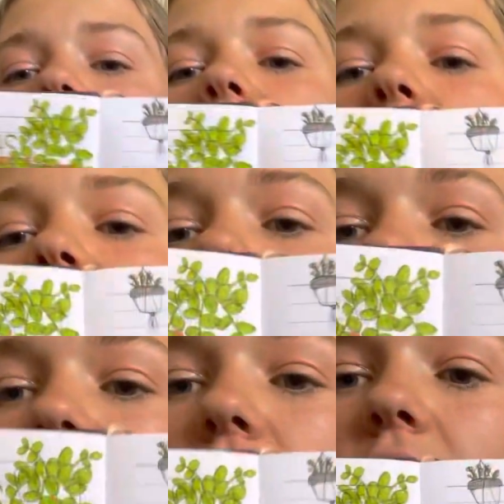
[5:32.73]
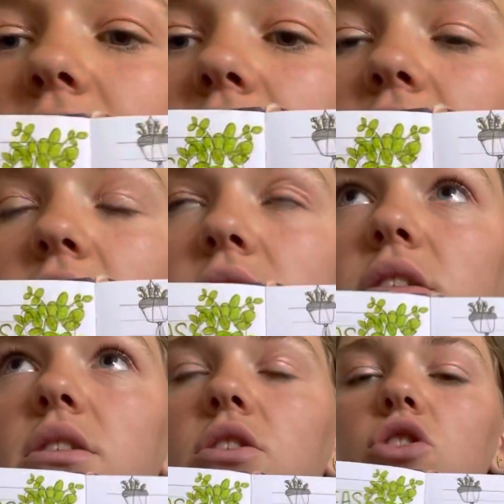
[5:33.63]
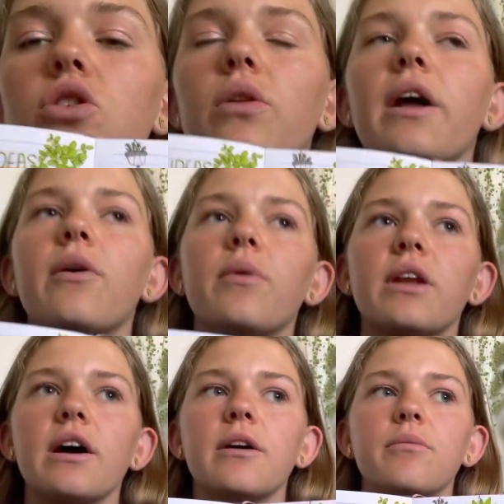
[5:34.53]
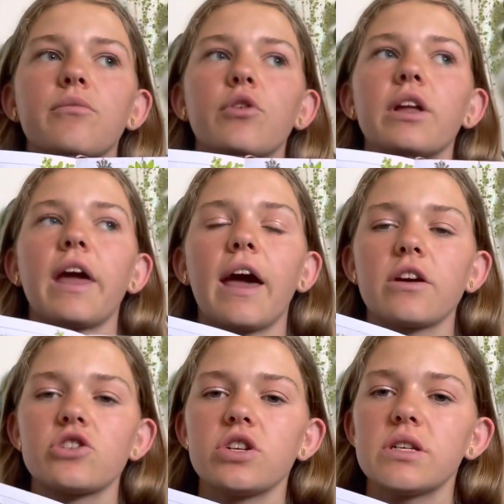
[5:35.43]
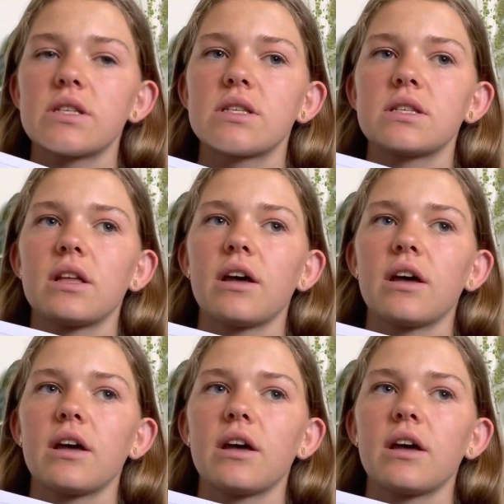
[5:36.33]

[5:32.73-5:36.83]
sensory ideas. So like when I'm really anxious,